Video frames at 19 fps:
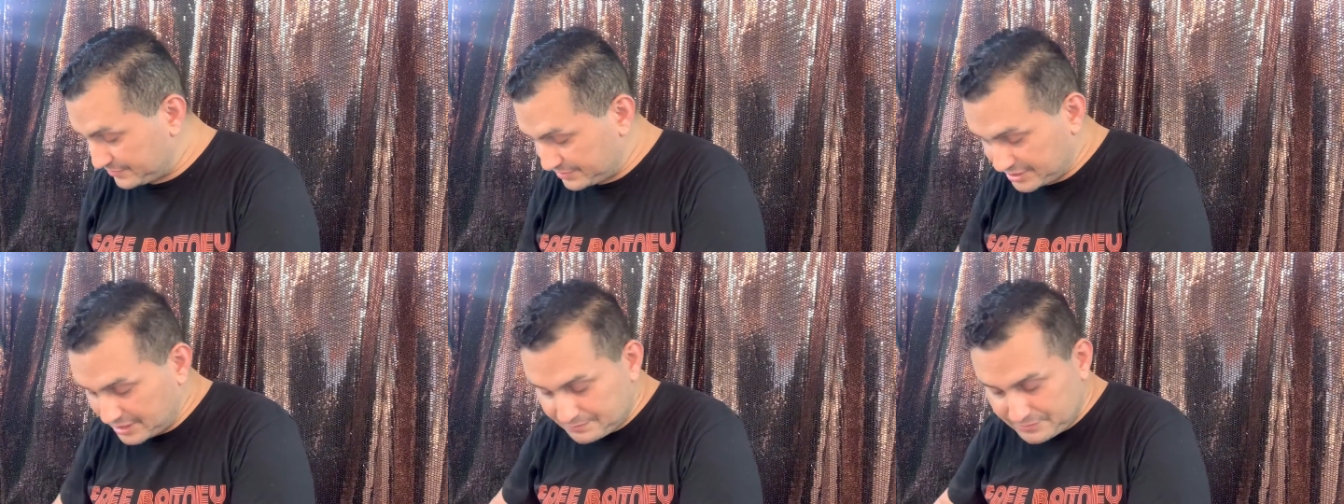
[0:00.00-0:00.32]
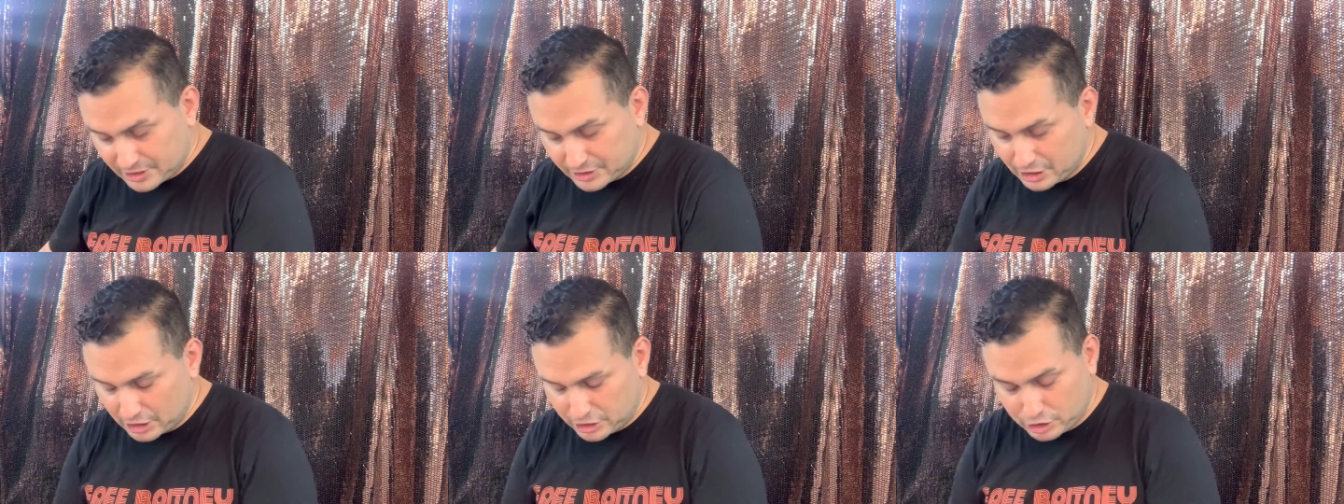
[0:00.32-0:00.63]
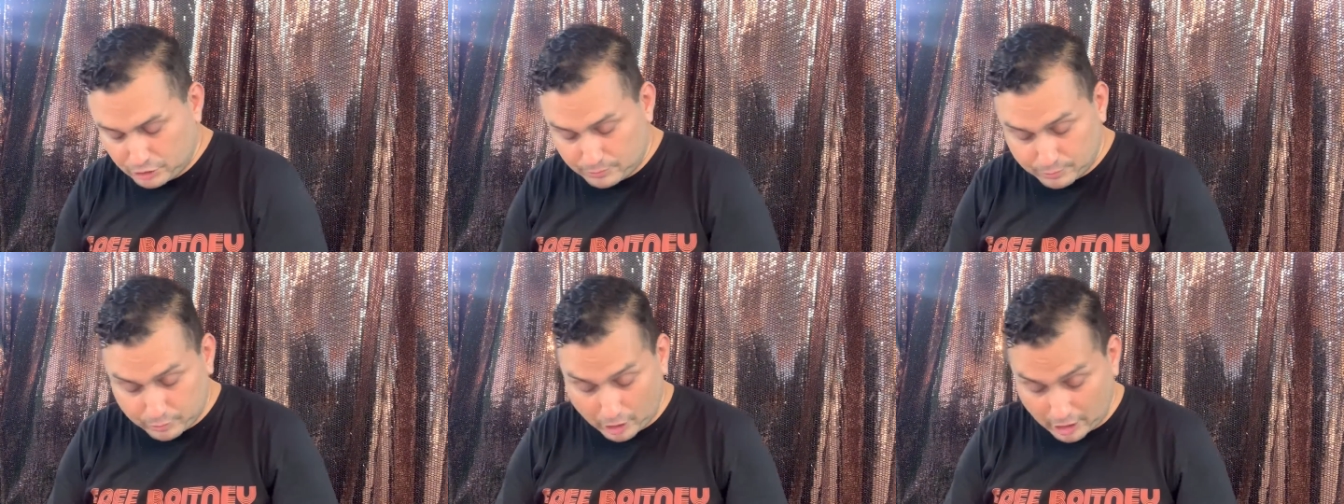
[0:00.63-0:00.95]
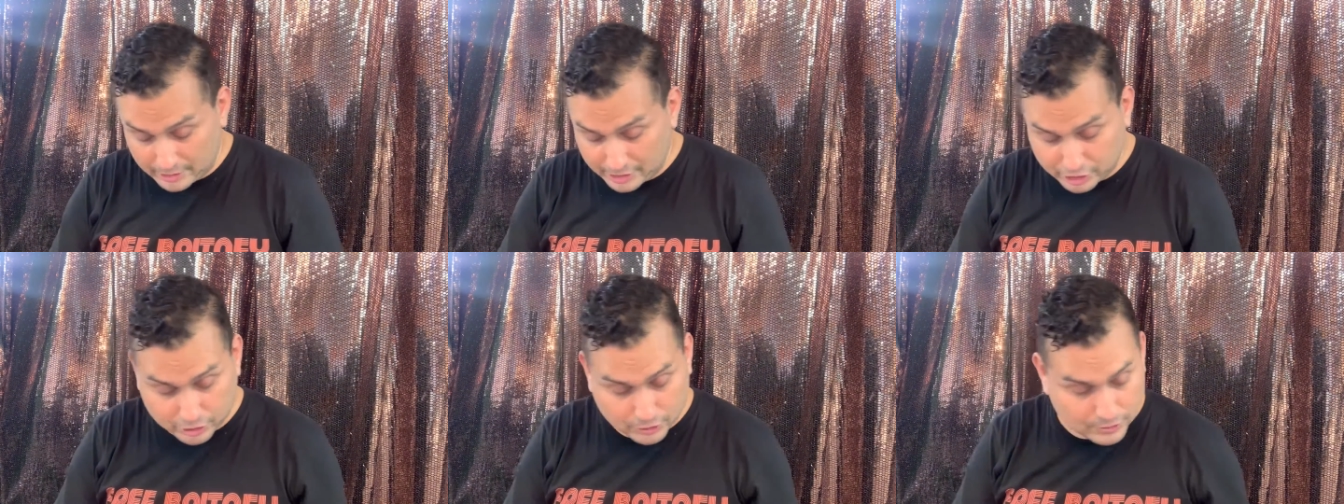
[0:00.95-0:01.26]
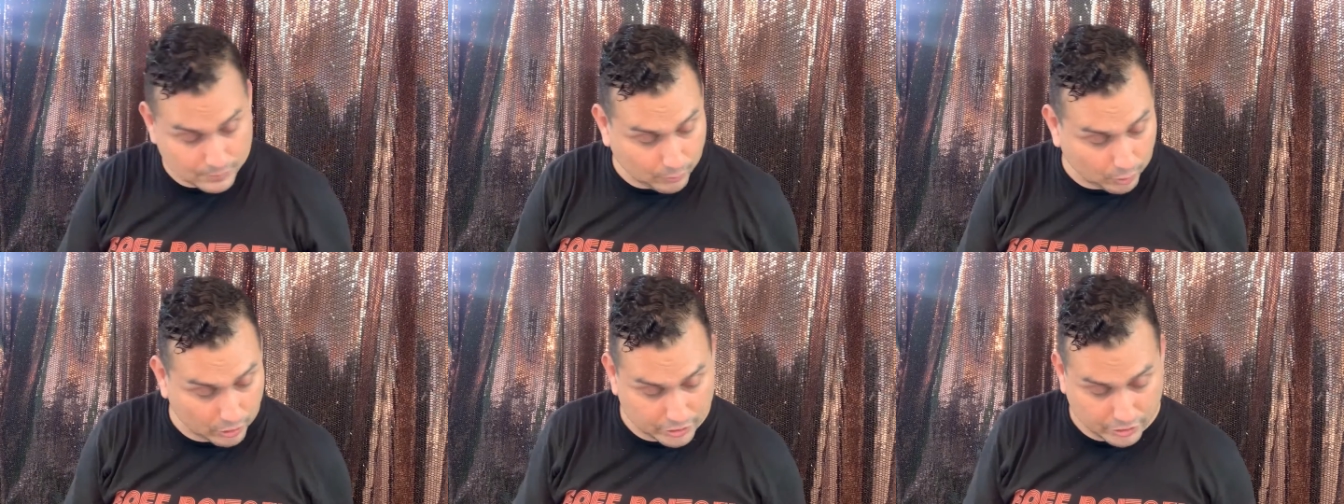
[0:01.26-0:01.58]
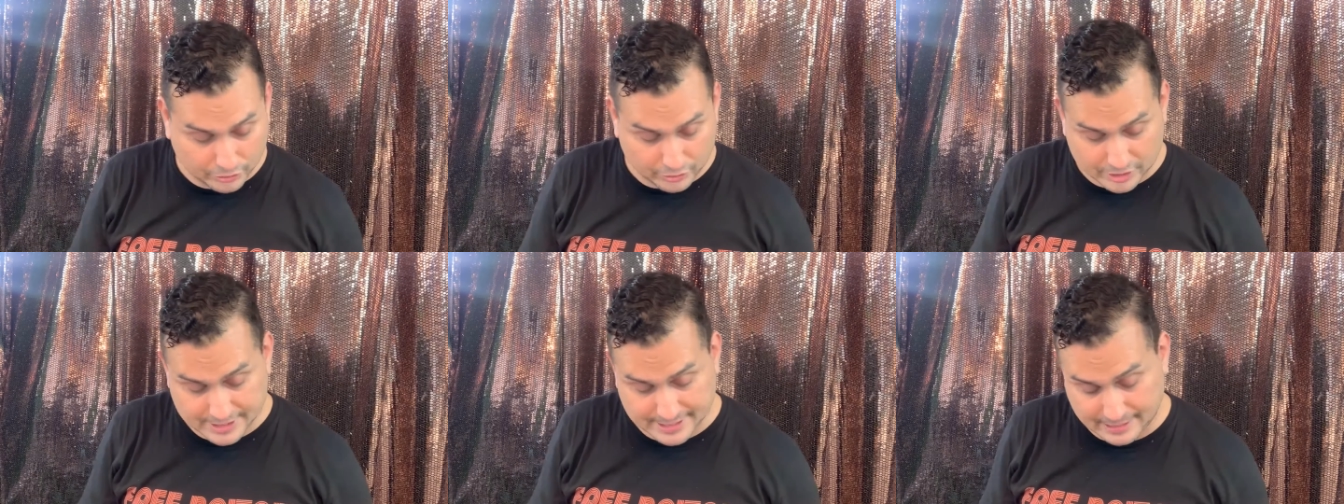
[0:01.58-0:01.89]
Something that you probably use more during the